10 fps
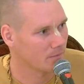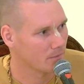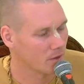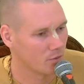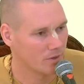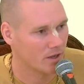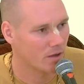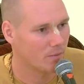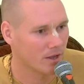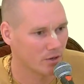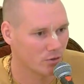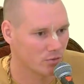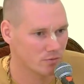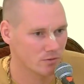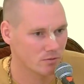you become my
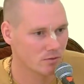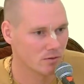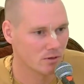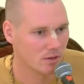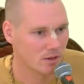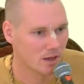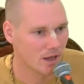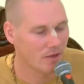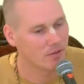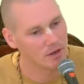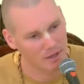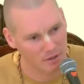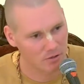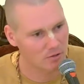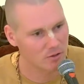guru, and then I
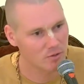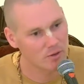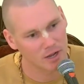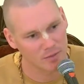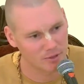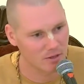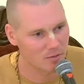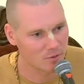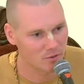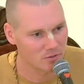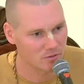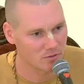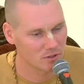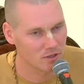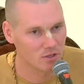kill you, and I become guru.
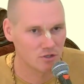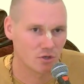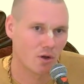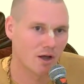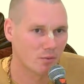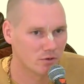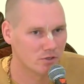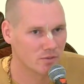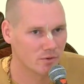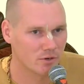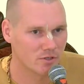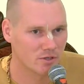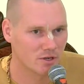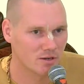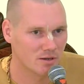So I worship
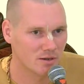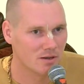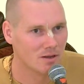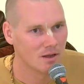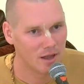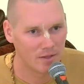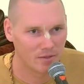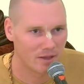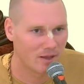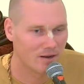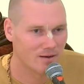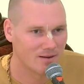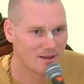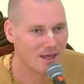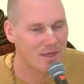Krishna, and then
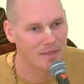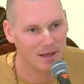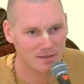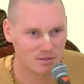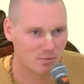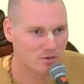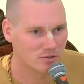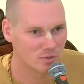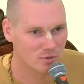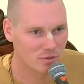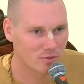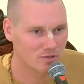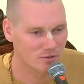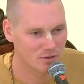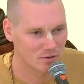that's supposed to bring me
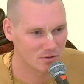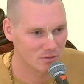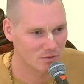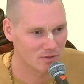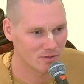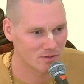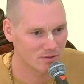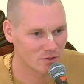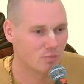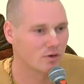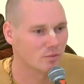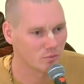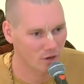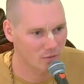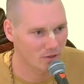to the ultimate Supreme
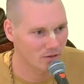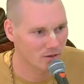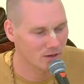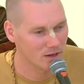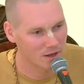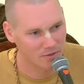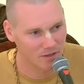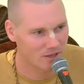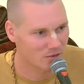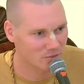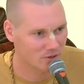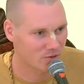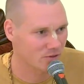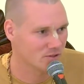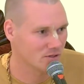Brahman, and then get rid of
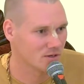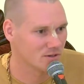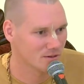Krishna.